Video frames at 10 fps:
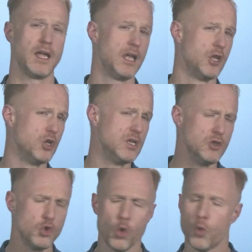an
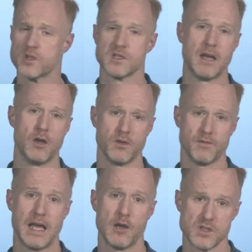enormous amount of
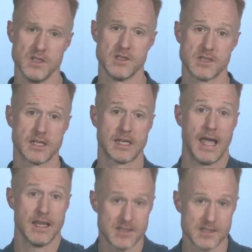houses
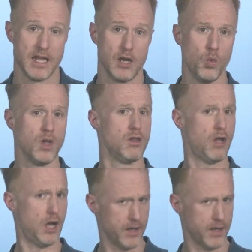can say, well, I